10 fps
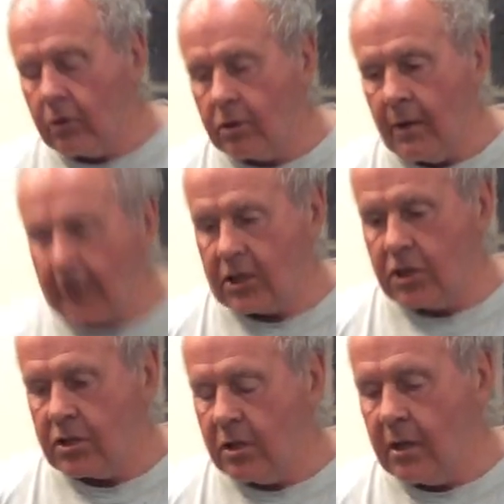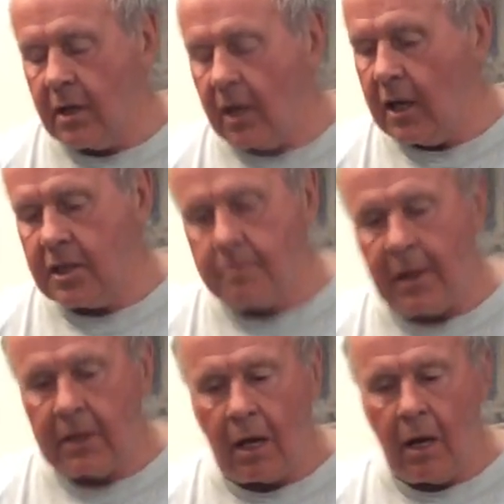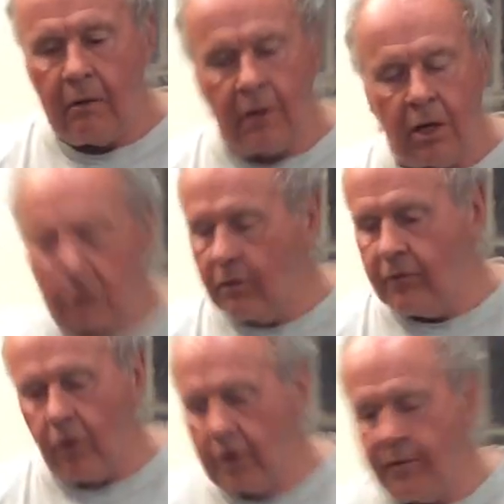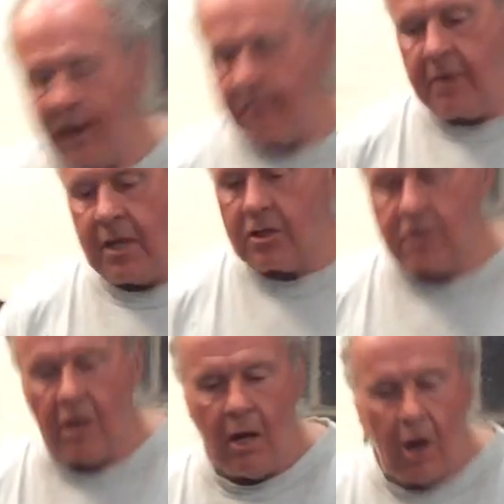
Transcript: auto electrician, he spent a good 45 minutes